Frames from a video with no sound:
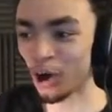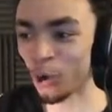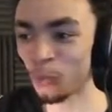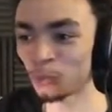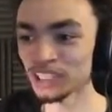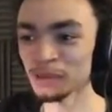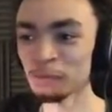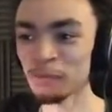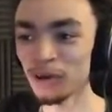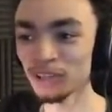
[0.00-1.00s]
Holy
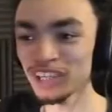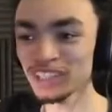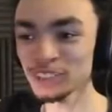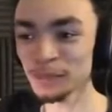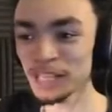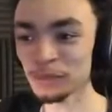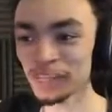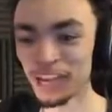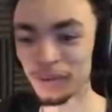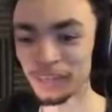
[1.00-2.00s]
mo- Look at the speed
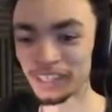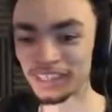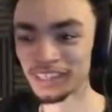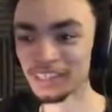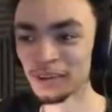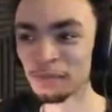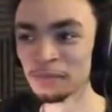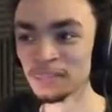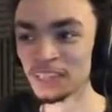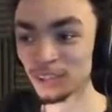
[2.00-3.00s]
we're going.
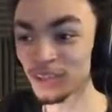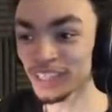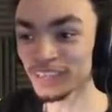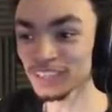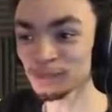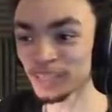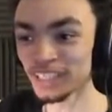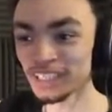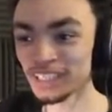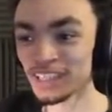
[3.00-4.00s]
245. Look at the
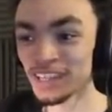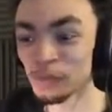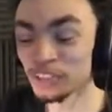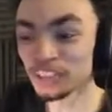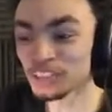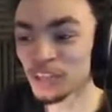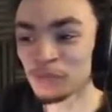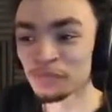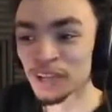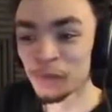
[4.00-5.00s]

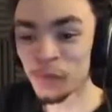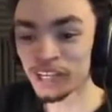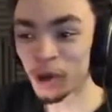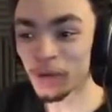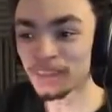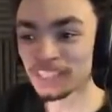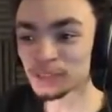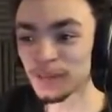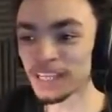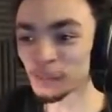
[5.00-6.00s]
speed. we're We're going this
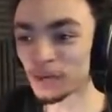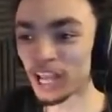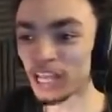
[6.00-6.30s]
speed and we're